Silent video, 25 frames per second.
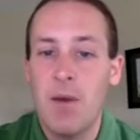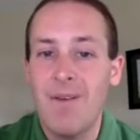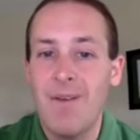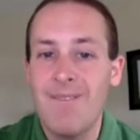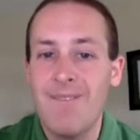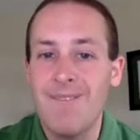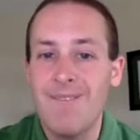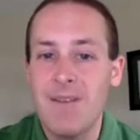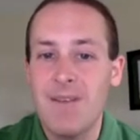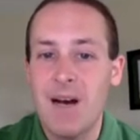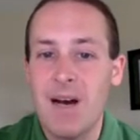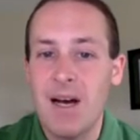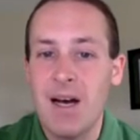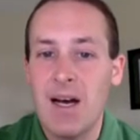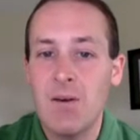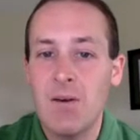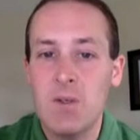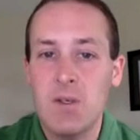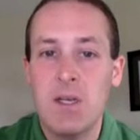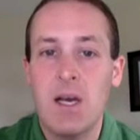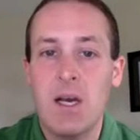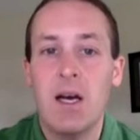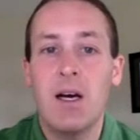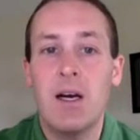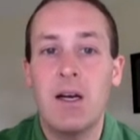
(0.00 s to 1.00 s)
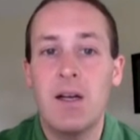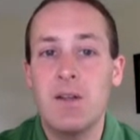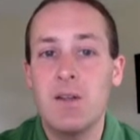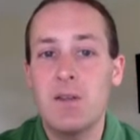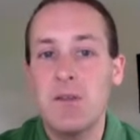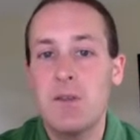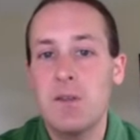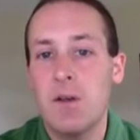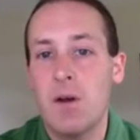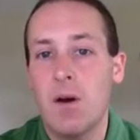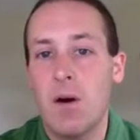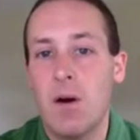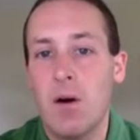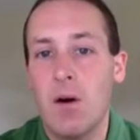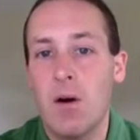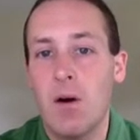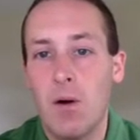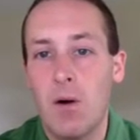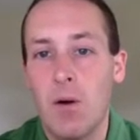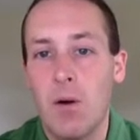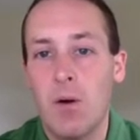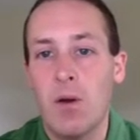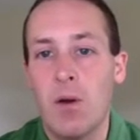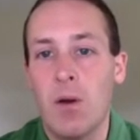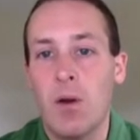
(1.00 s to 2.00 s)
Vital signs
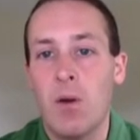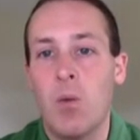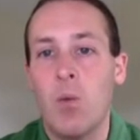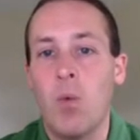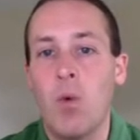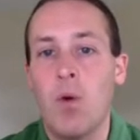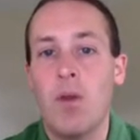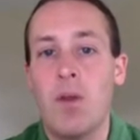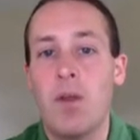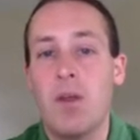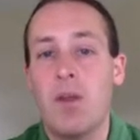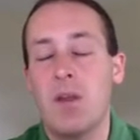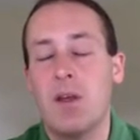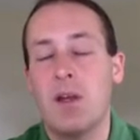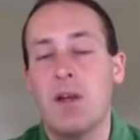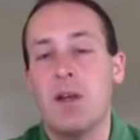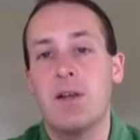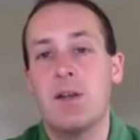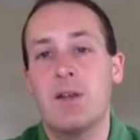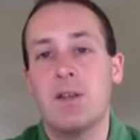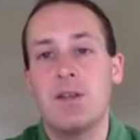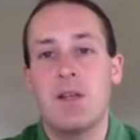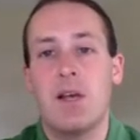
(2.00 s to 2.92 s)
are one of the things